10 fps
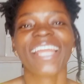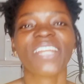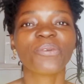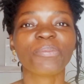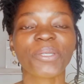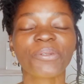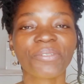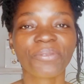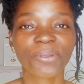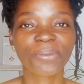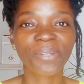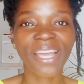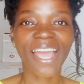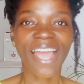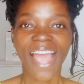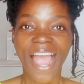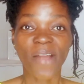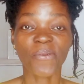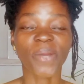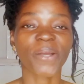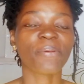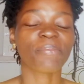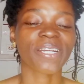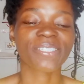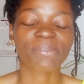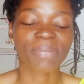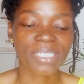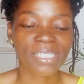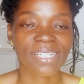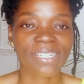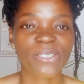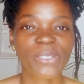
Hello beautiful, welcome back to my channel.